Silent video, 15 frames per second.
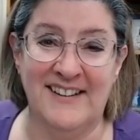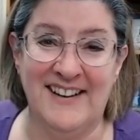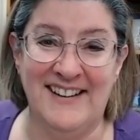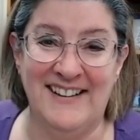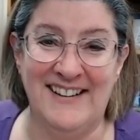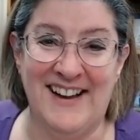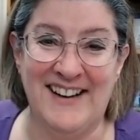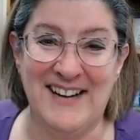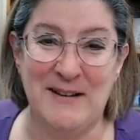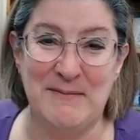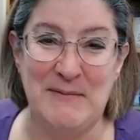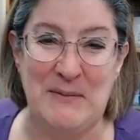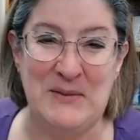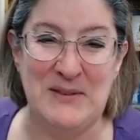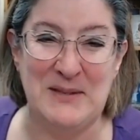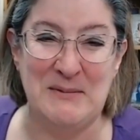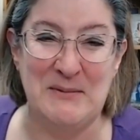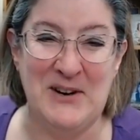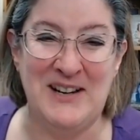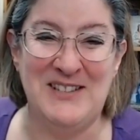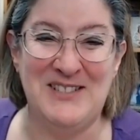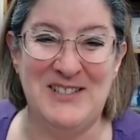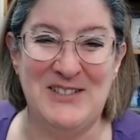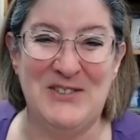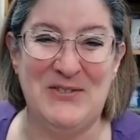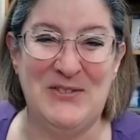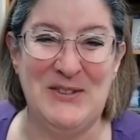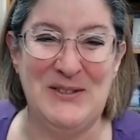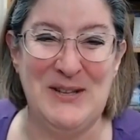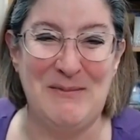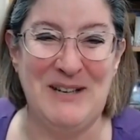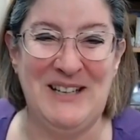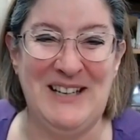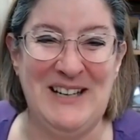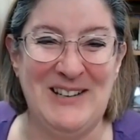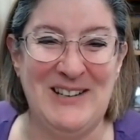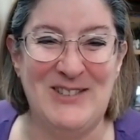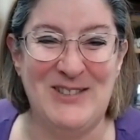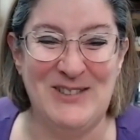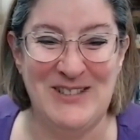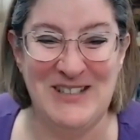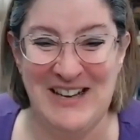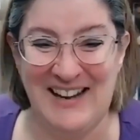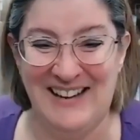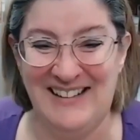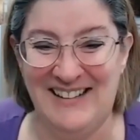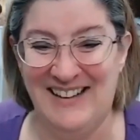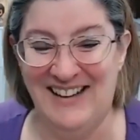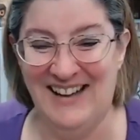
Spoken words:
and come up with some questions for Debbie to answer tonight.